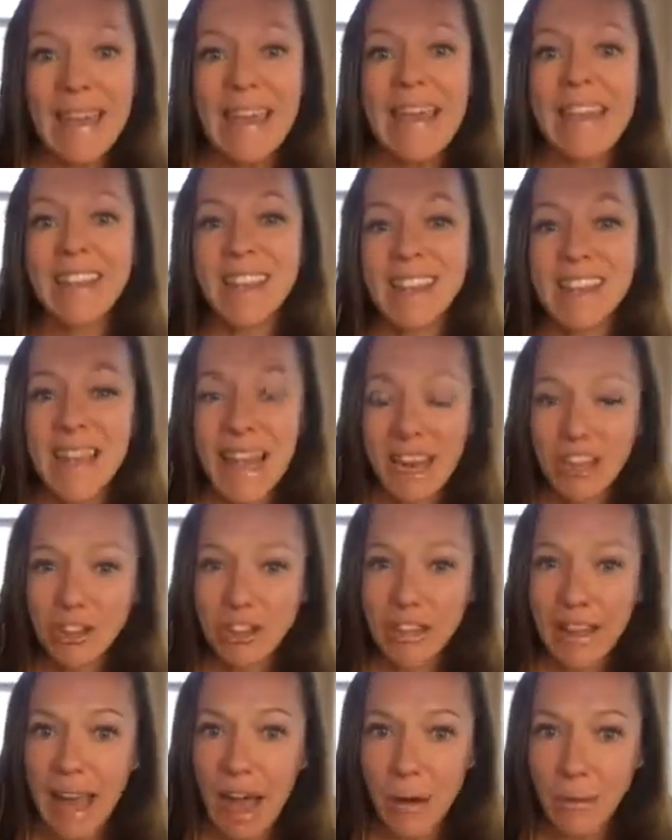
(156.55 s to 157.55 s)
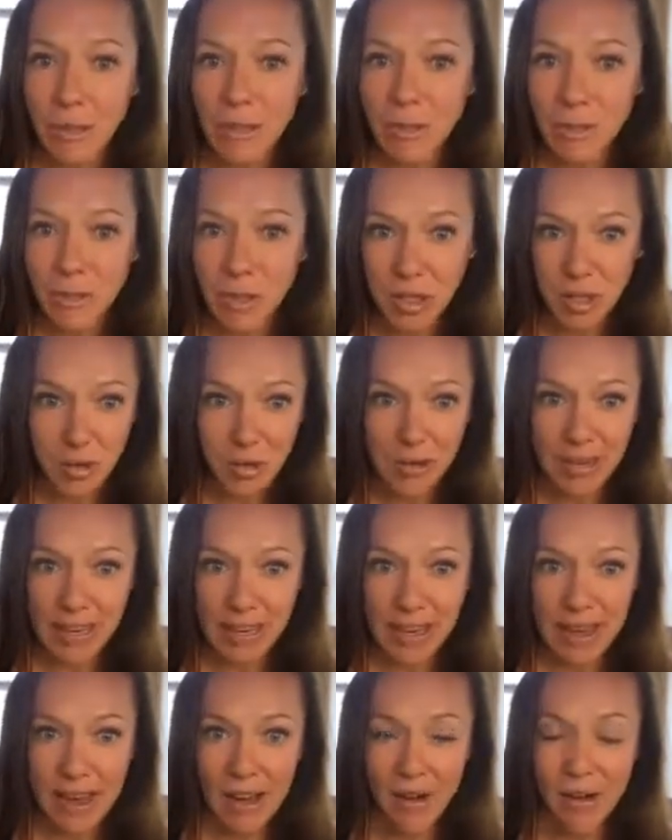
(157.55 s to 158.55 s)
That's actually how we should be doing it
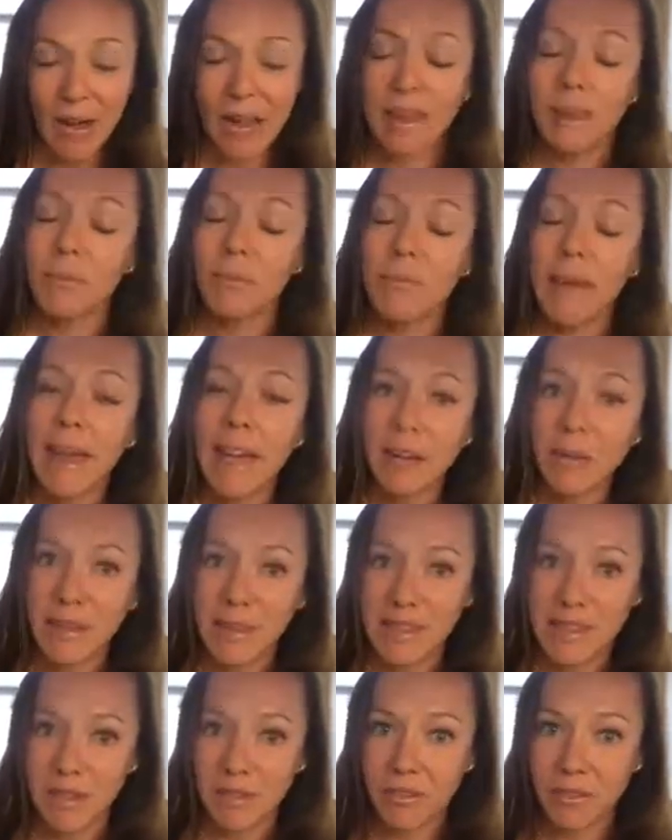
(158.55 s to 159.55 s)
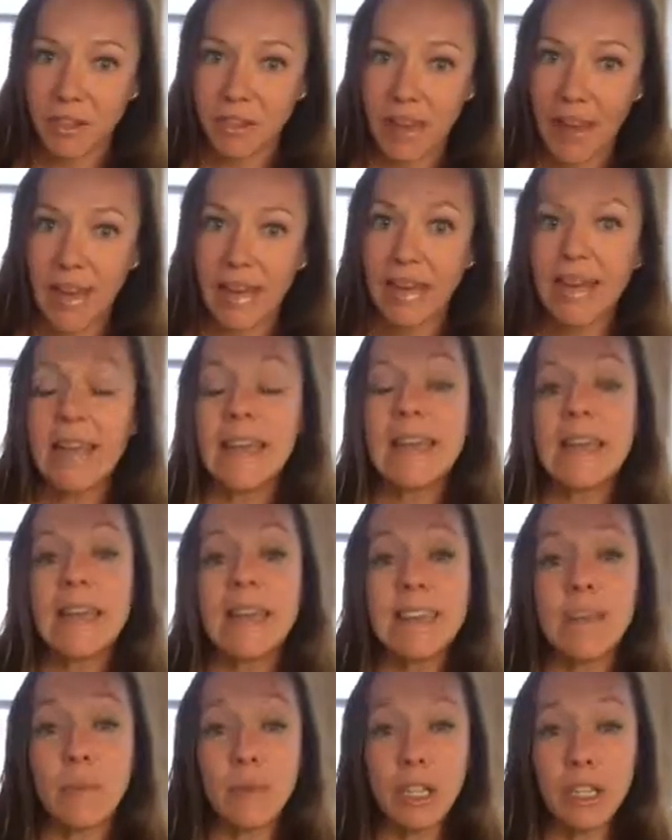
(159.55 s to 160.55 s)
now. And the main reason for that
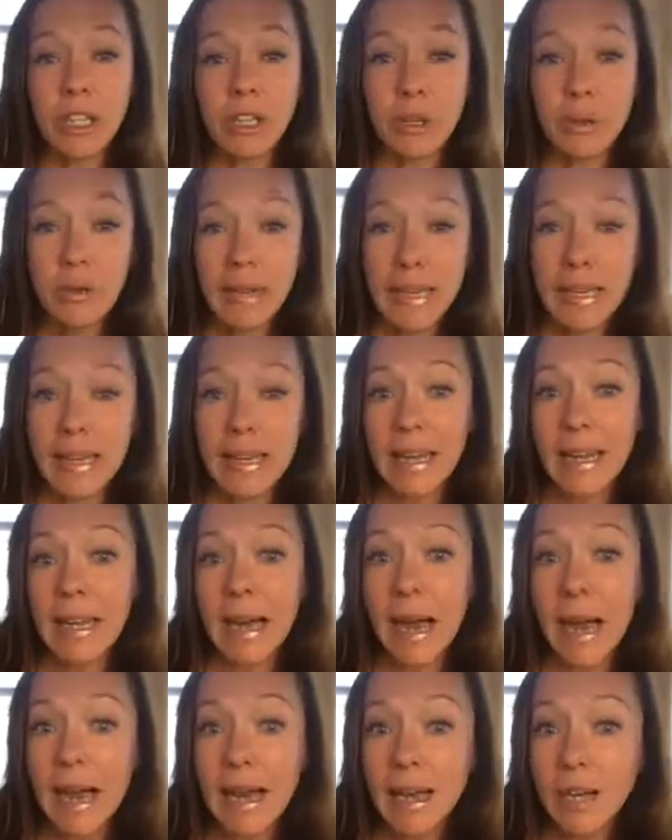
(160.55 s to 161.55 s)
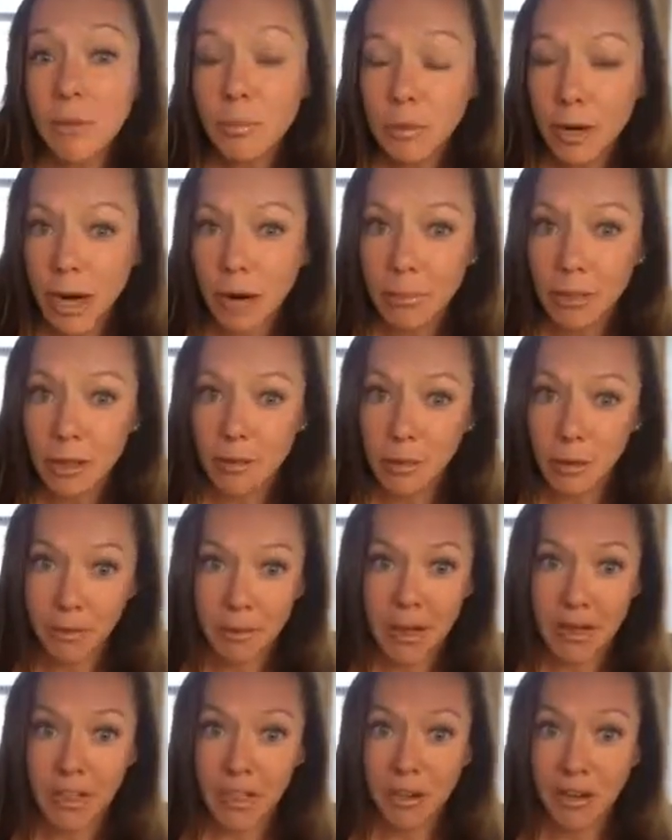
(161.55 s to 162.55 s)
is when you eat an improperly
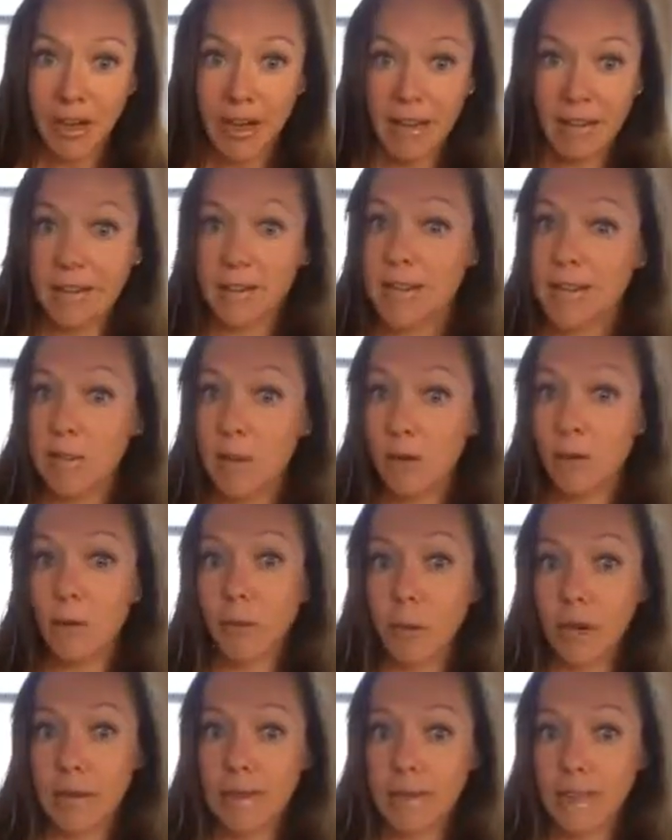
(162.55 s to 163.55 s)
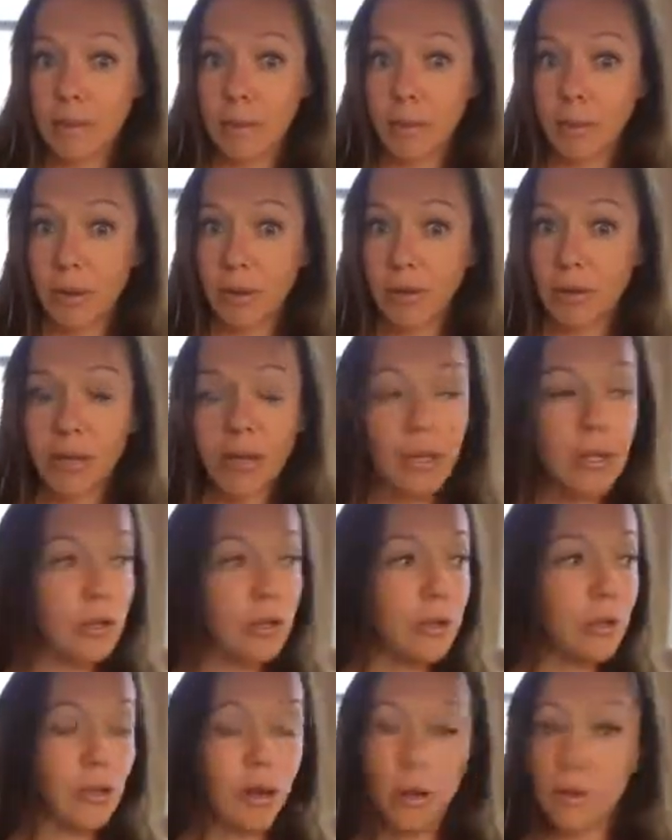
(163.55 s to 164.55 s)
prepared grain, so for example,
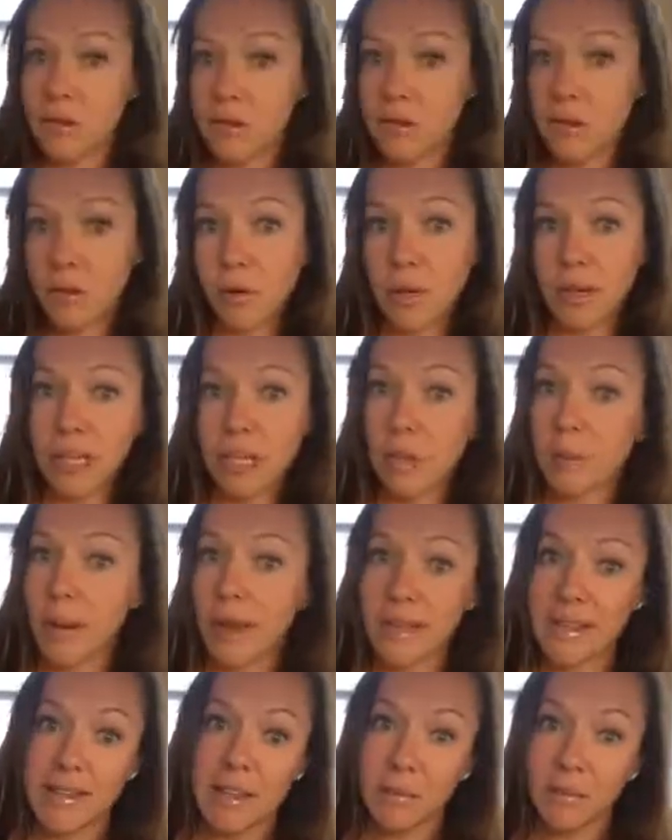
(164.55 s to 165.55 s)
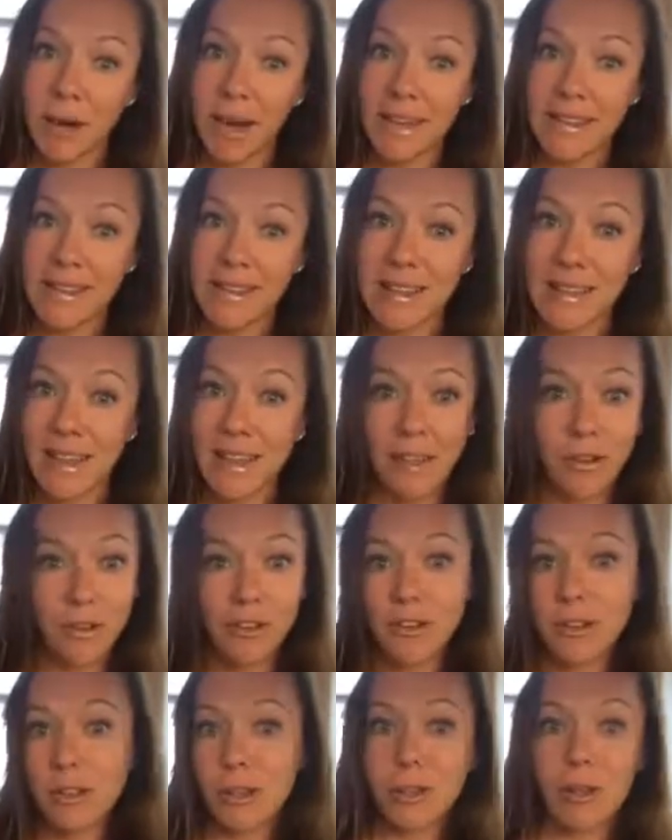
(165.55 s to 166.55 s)
you go to the store and you buy some rice and you
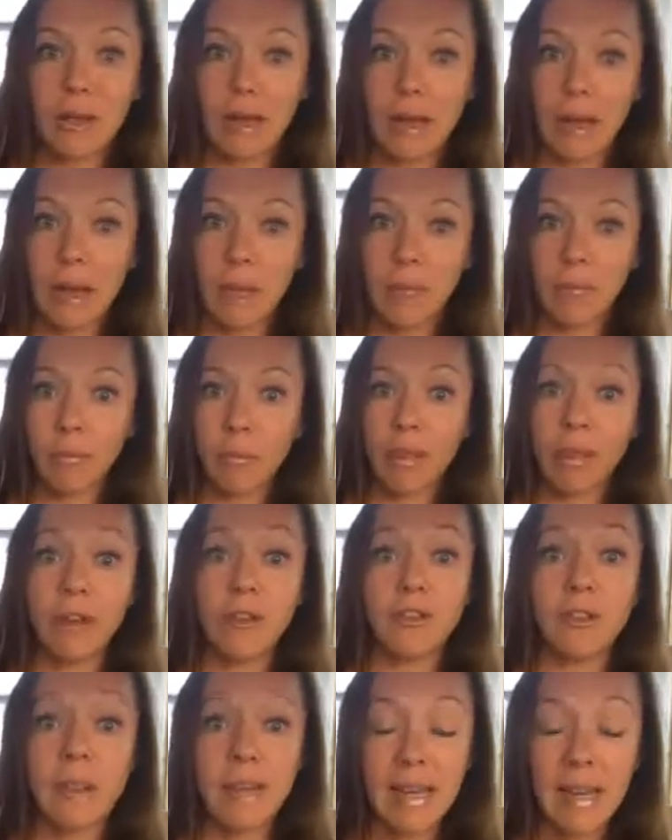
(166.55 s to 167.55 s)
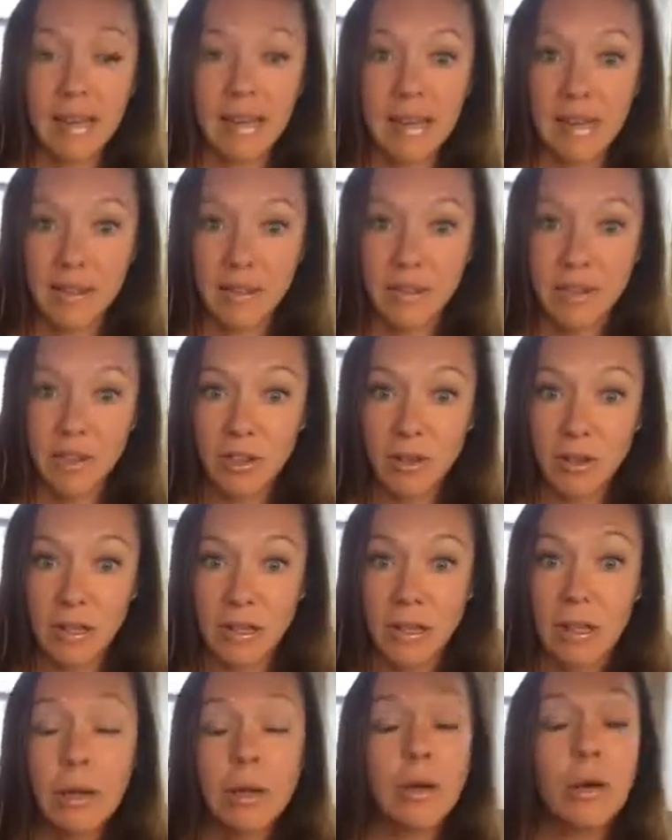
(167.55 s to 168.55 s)
just cook it up without doing anything else to it.
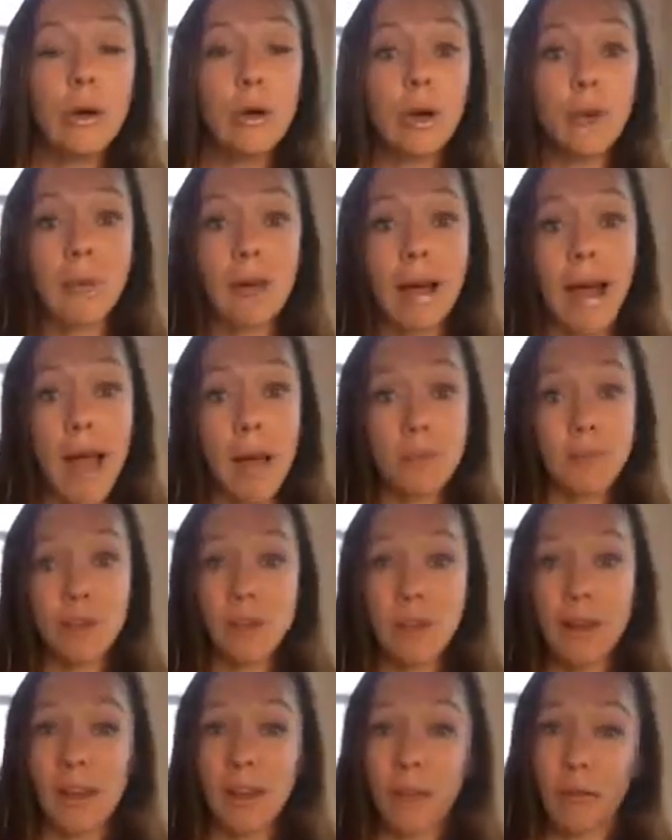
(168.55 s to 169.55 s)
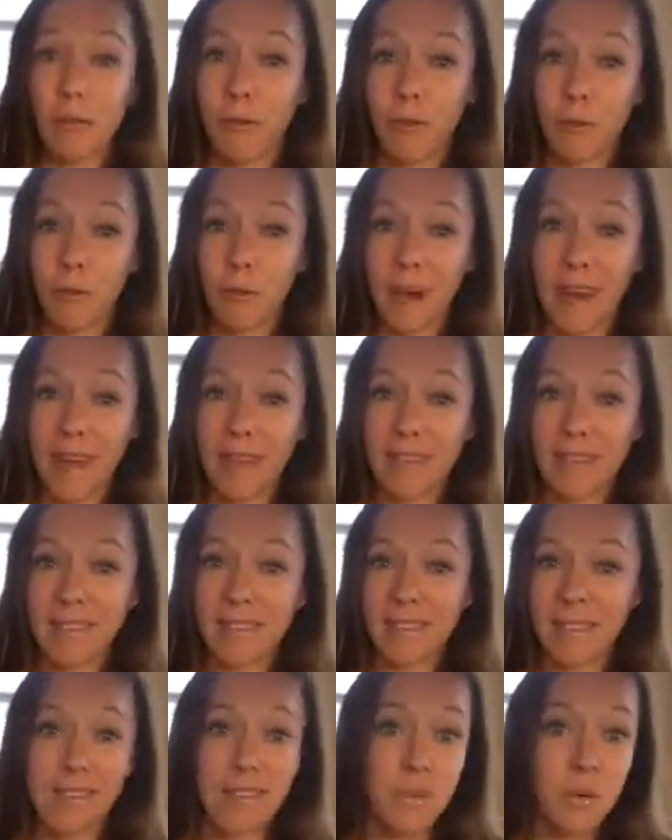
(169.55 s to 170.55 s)
Or perhaps you buy a loaf of bread
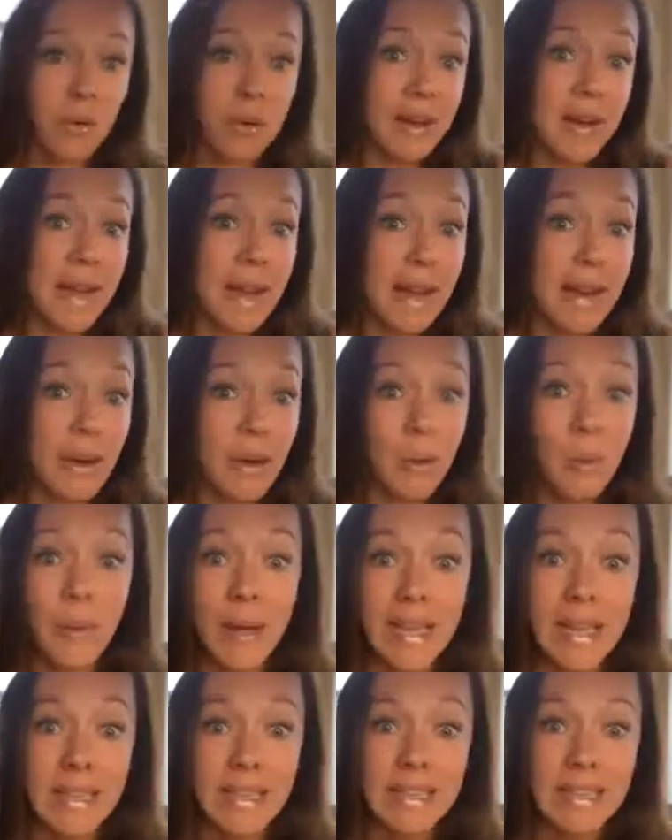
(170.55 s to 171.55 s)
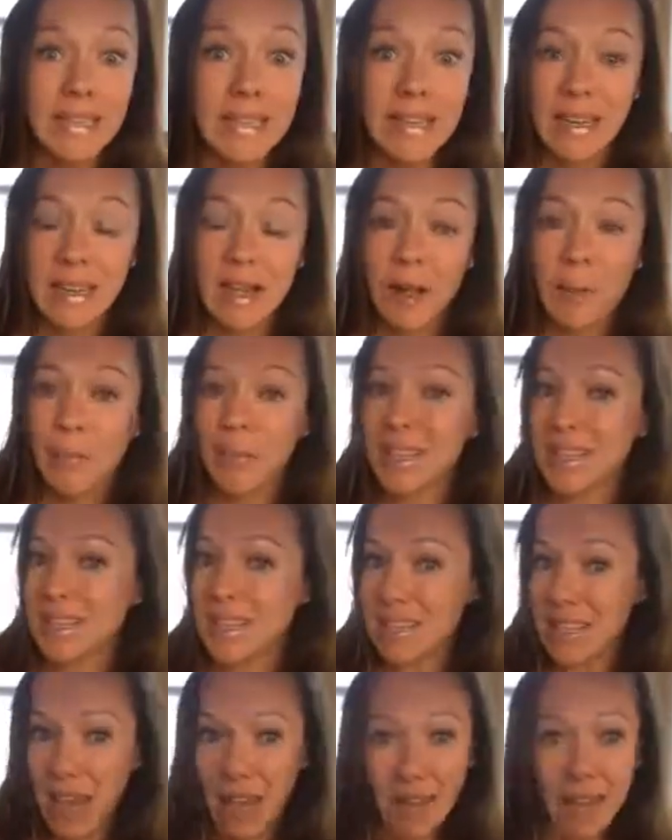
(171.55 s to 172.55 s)
that's organic wheat, but
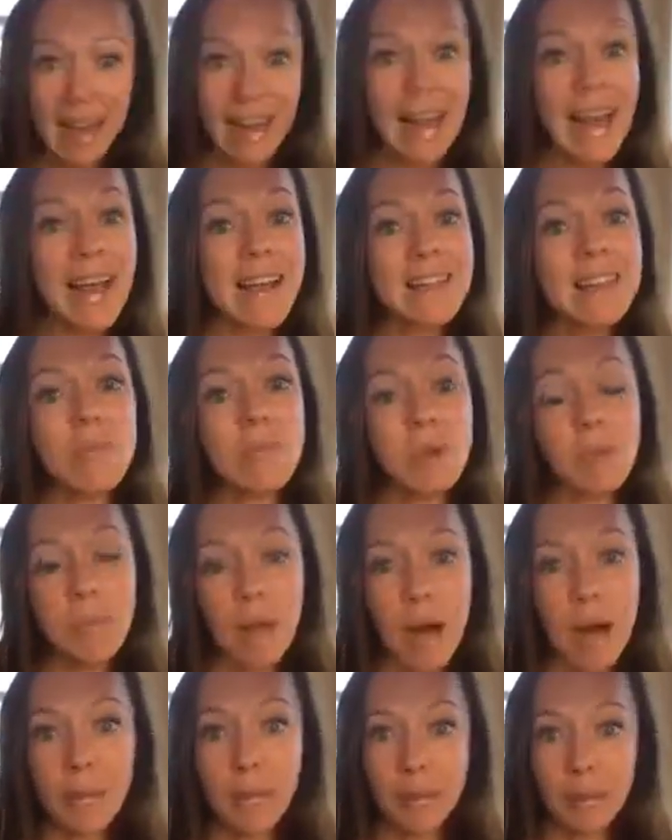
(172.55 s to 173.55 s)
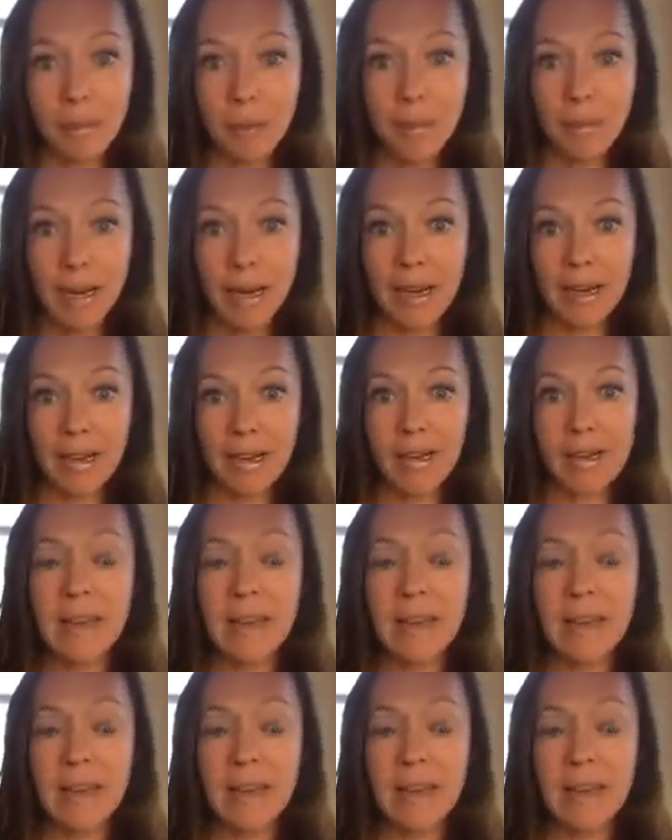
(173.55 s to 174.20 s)
it hasn't been properly prepared.